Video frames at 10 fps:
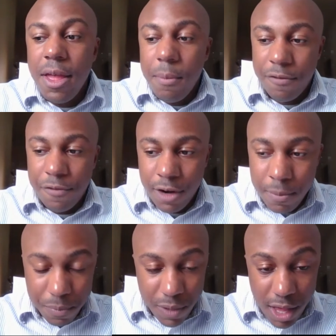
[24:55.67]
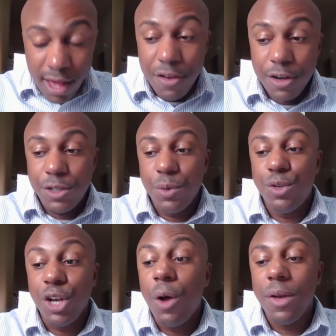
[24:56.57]
But for others who
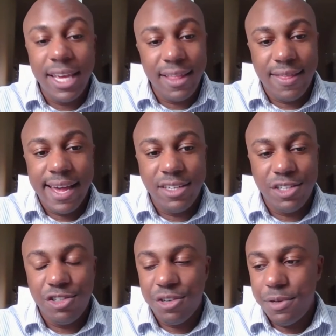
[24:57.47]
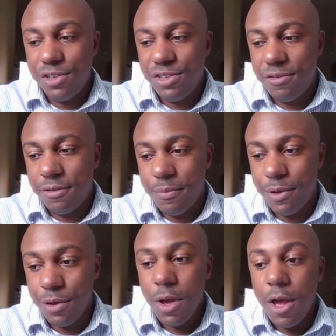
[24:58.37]
don't get that distribution from
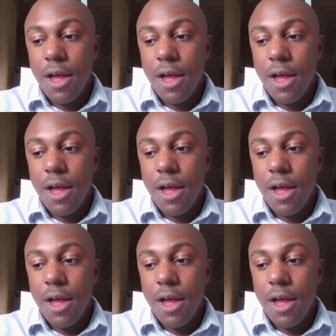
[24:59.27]
you,